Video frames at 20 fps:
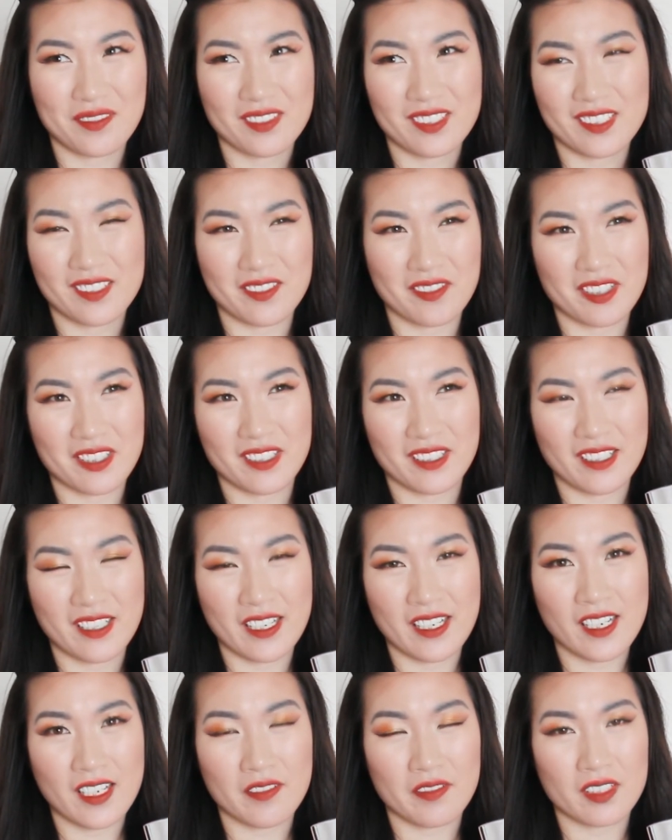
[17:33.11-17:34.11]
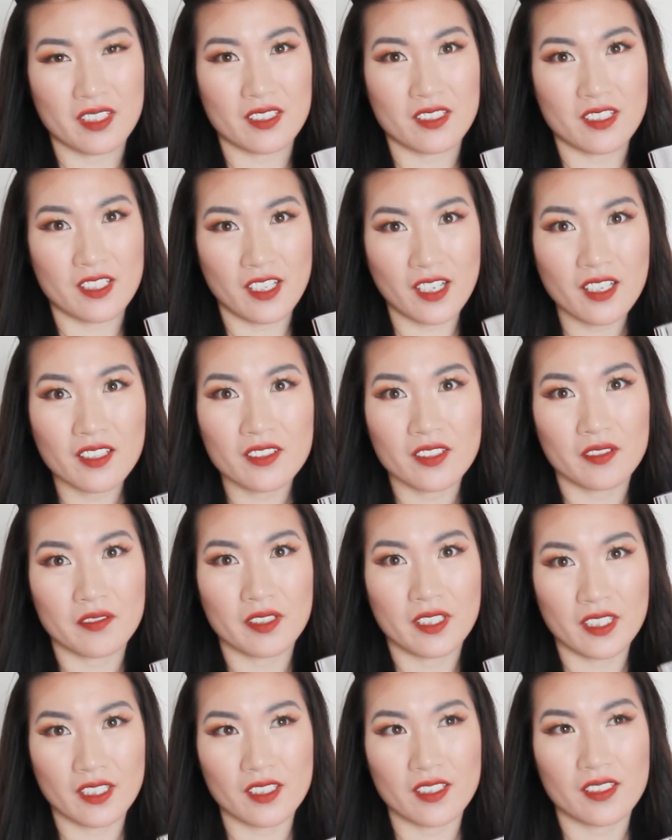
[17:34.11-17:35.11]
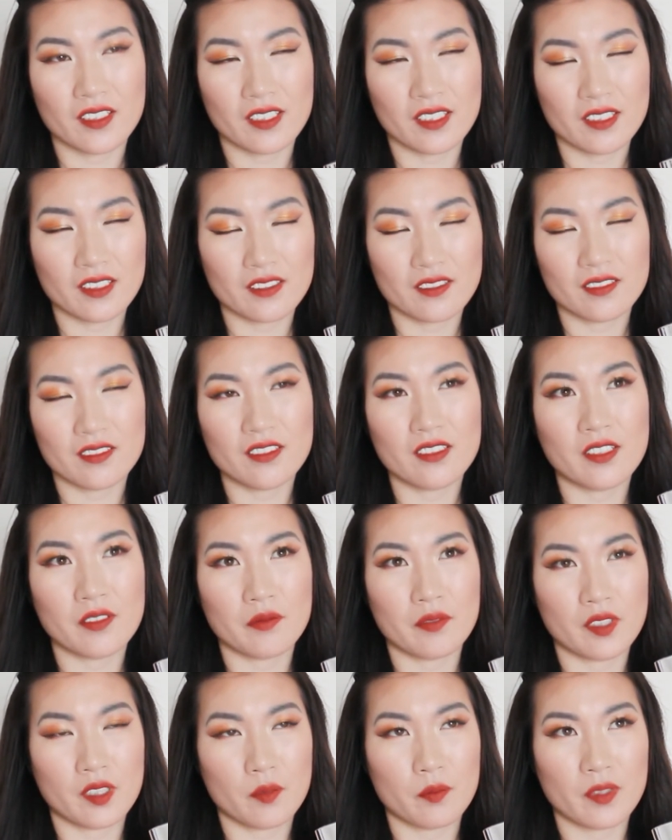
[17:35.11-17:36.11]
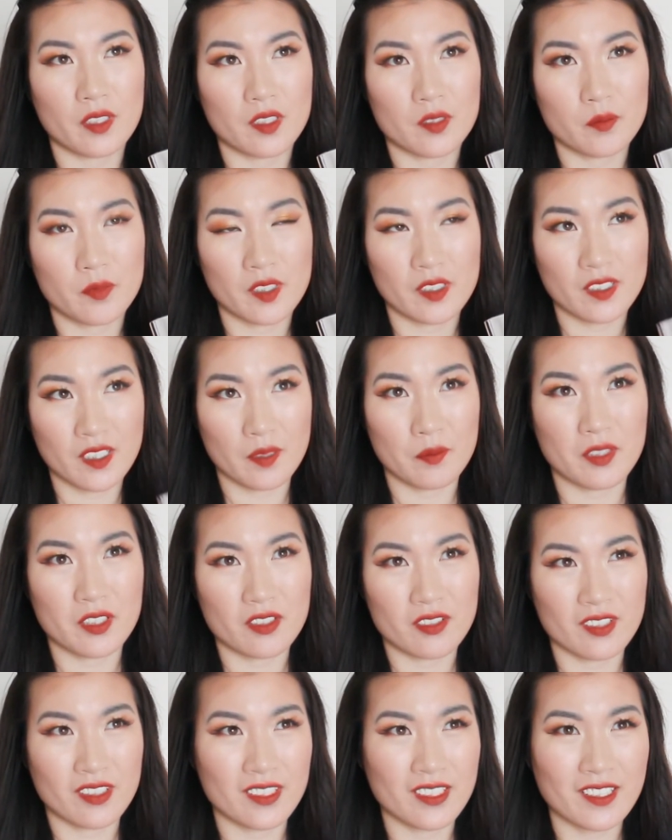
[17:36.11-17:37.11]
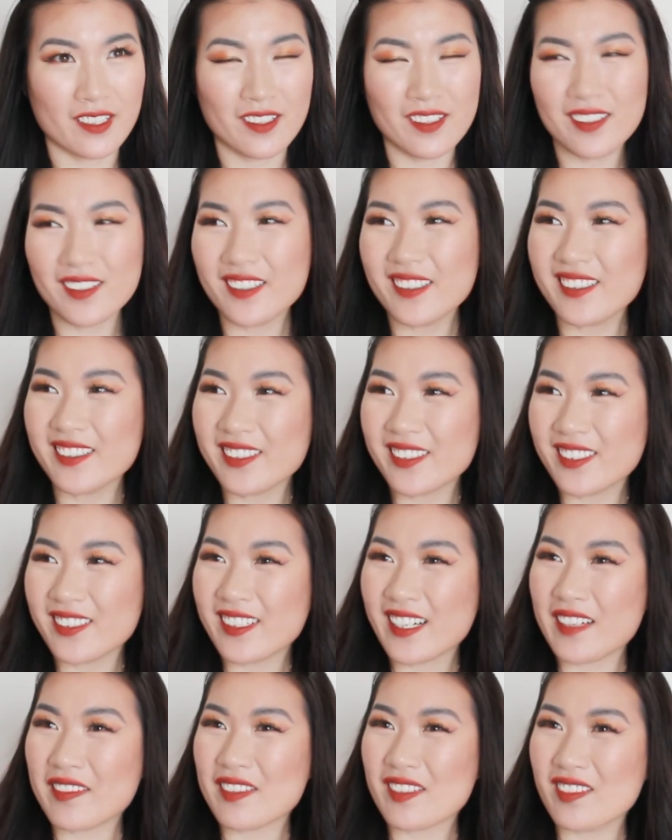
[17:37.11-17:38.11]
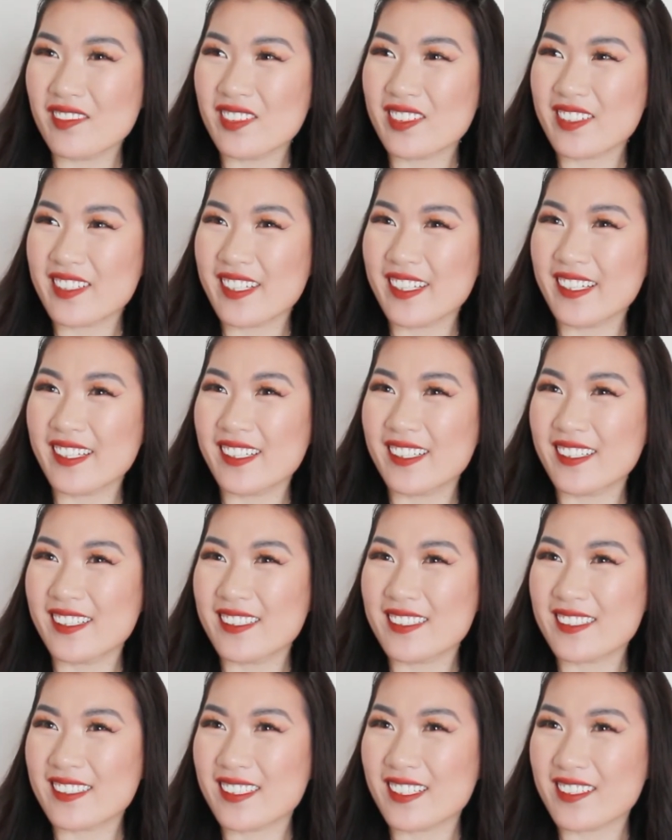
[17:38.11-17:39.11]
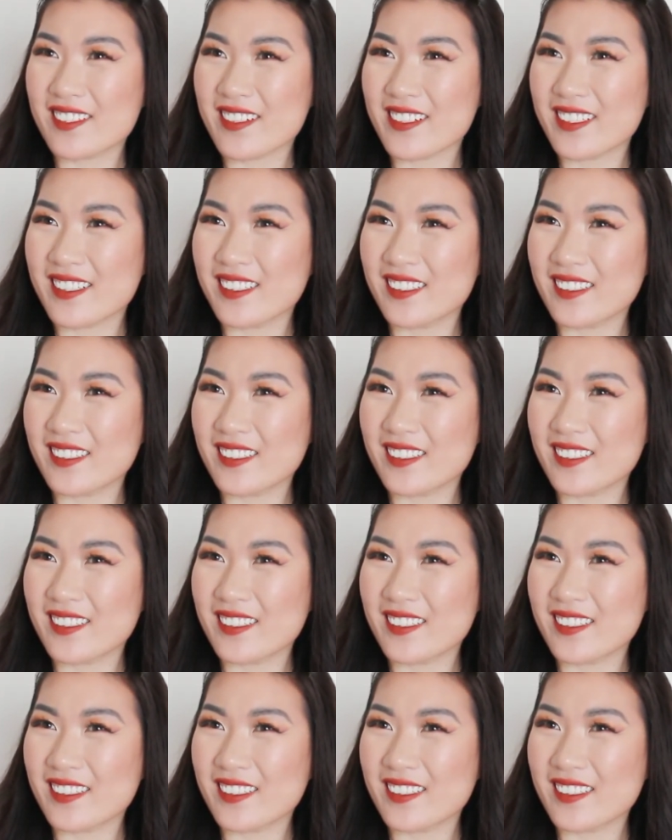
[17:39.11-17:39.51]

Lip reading: Seriously, I have a ton of hair. Like they really bugs me that much. They're like, oh, you have so much hair. It's such a...